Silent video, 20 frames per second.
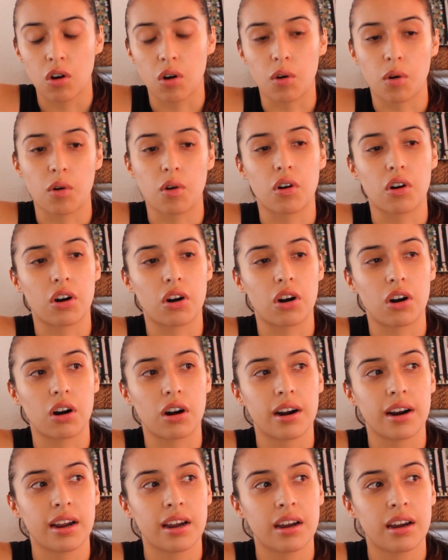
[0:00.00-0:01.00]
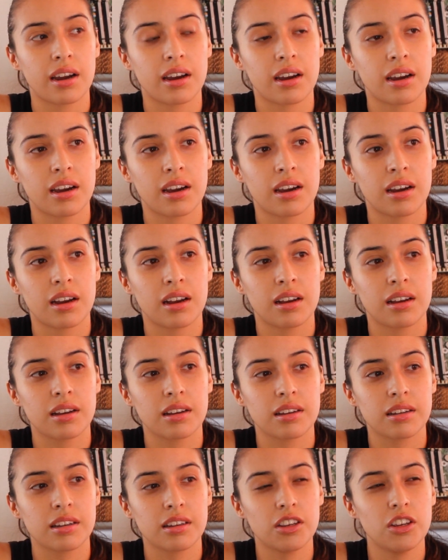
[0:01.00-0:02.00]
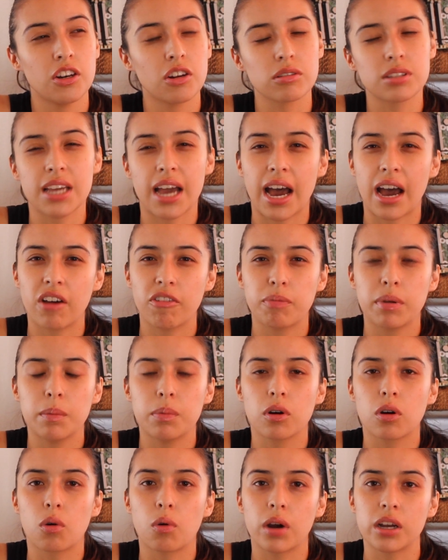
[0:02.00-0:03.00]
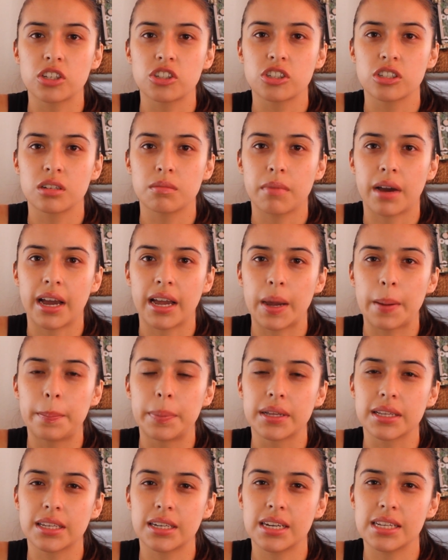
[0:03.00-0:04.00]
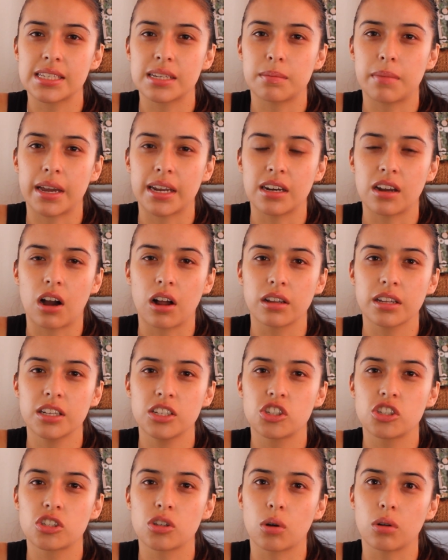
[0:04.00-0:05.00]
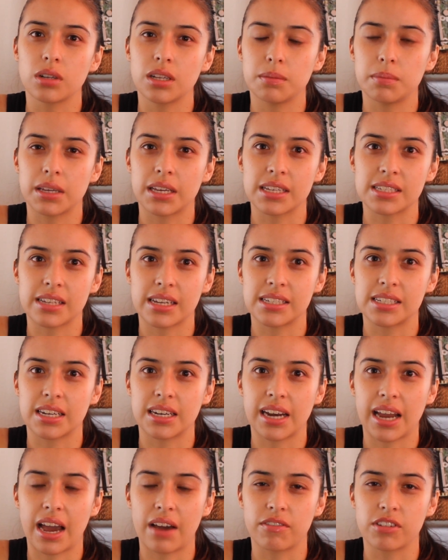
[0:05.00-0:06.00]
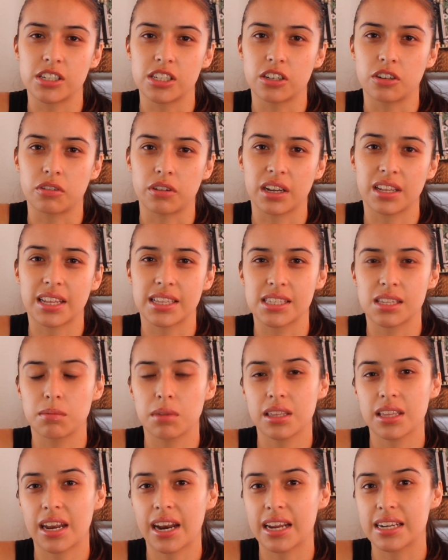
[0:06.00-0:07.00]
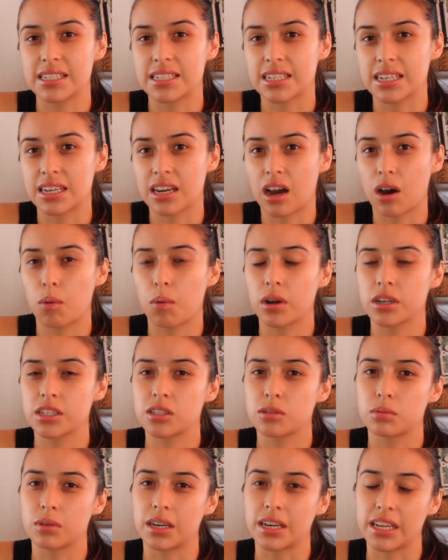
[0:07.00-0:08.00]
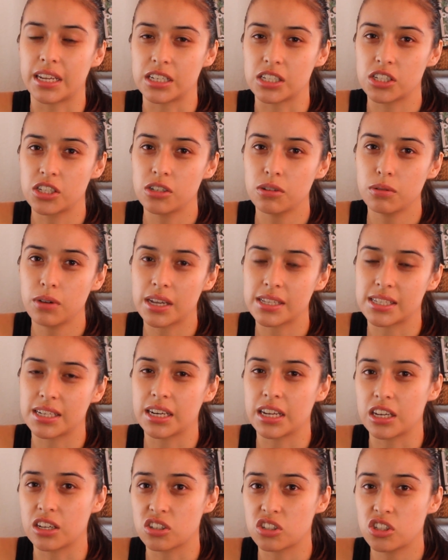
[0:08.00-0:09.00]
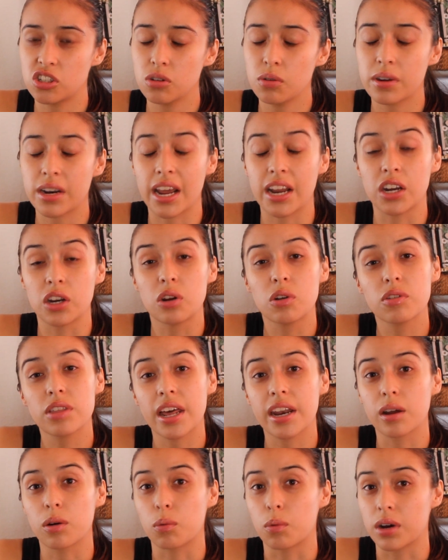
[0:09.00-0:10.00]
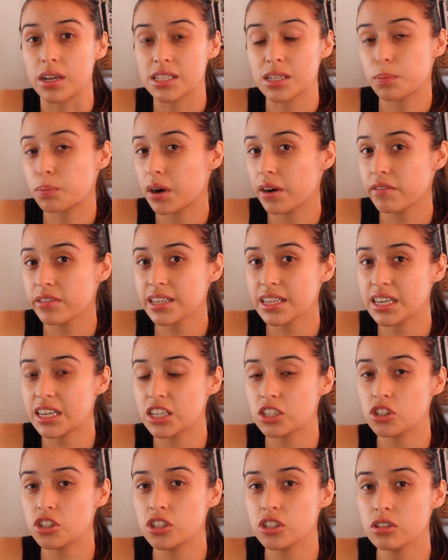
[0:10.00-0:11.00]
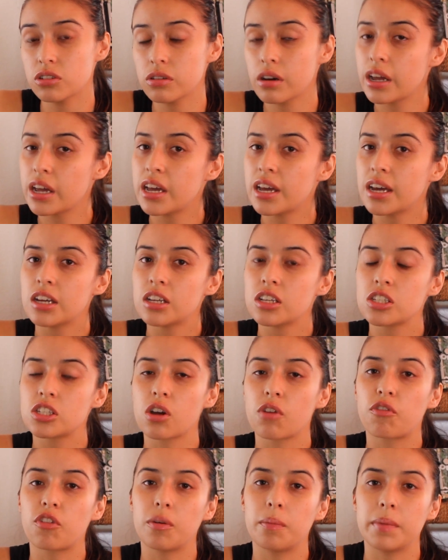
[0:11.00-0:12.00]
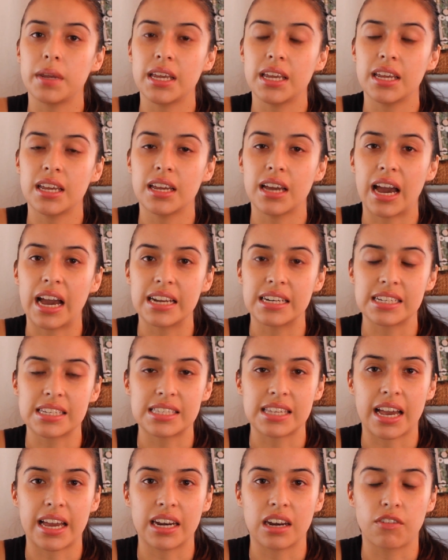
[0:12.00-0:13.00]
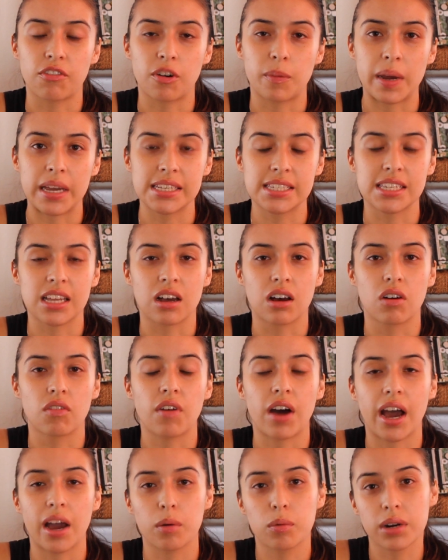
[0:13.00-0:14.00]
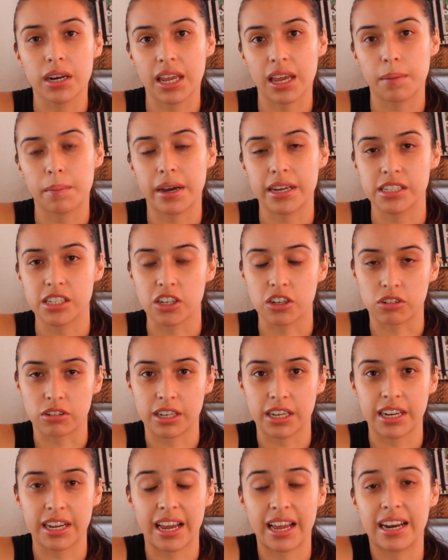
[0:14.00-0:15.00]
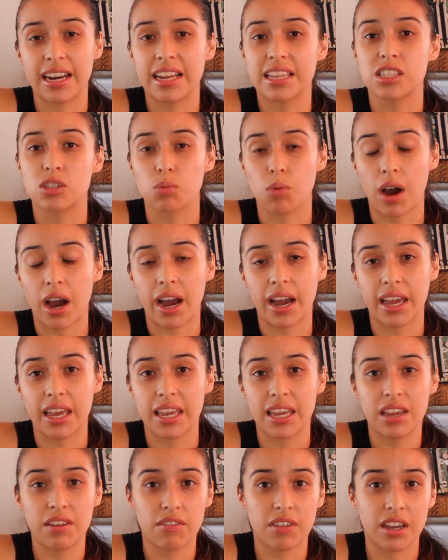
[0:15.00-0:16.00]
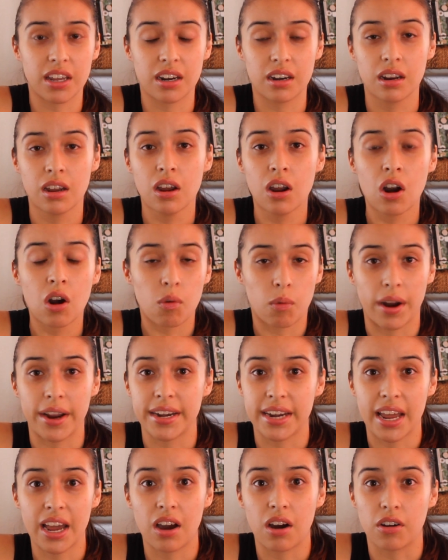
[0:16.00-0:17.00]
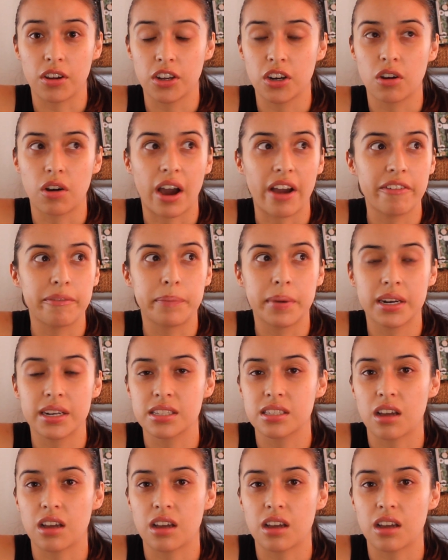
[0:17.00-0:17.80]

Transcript: or you know, to have people question my abilities and my knowledge solely because I didn't have a degree, that's something that I did not want to run into as an issue, and I knew that it was a prevalent issue. So for me, I decided for myself I would get my degree, and it's why even right now, you know, I've been a